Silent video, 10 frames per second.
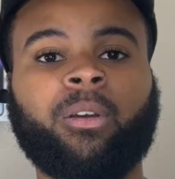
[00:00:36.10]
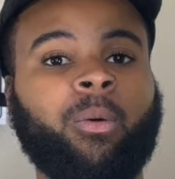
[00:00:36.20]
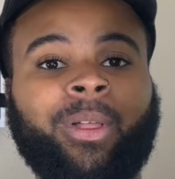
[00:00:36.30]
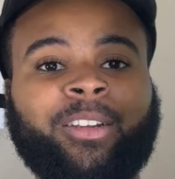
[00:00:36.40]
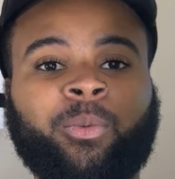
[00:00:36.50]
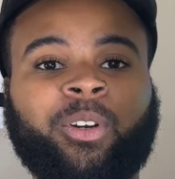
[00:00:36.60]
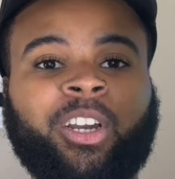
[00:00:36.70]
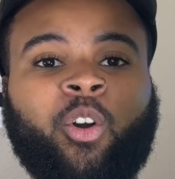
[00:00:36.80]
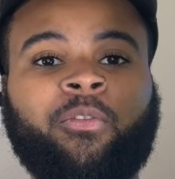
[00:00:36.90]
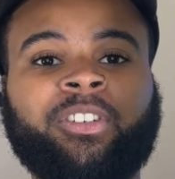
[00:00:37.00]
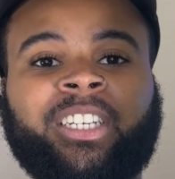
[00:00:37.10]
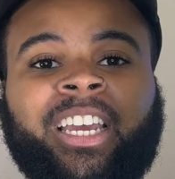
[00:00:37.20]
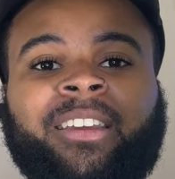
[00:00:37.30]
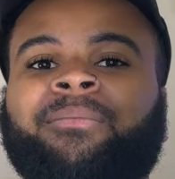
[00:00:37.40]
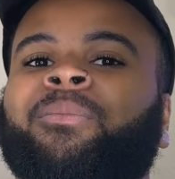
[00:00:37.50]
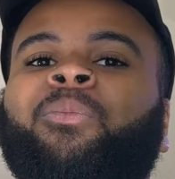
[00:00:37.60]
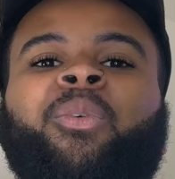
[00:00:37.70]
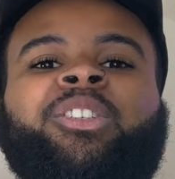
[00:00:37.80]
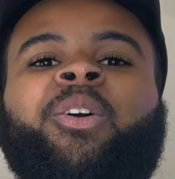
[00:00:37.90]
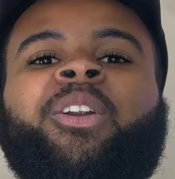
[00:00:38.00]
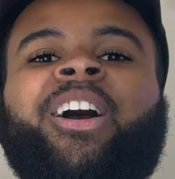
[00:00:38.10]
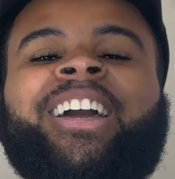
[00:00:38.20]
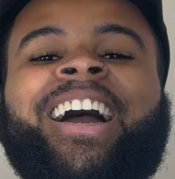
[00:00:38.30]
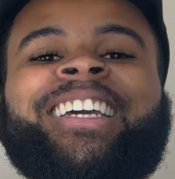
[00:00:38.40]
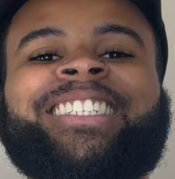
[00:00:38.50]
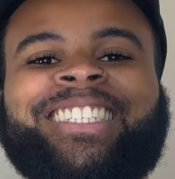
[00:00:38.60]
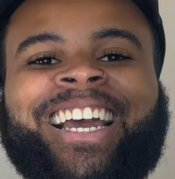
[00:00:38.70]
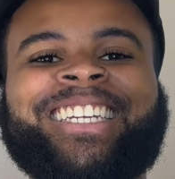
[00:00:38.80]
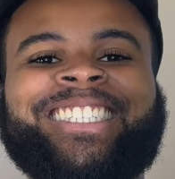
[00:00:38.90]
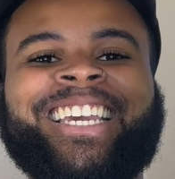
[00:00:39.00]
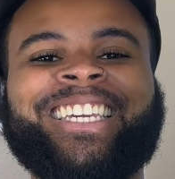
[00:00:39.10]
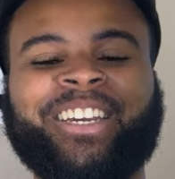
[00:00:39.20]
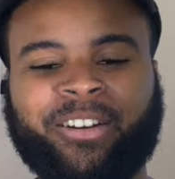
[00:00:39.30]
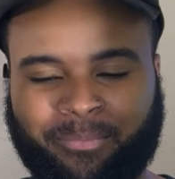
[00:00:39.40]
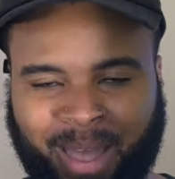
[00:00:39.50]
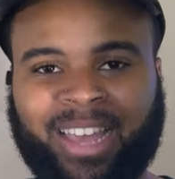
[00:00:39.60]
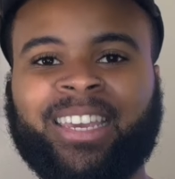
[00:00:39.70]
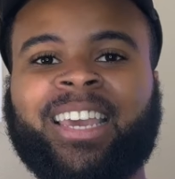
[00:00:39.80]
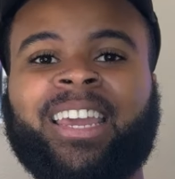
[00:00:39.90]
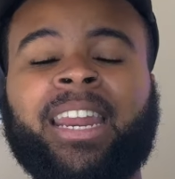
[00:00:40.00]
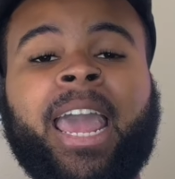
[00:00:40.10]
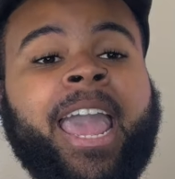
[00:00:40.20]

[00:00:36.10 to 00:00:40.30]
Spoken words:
Well, that's what we're gonna go over today. What's going on, guys? Ty Tech here, back again.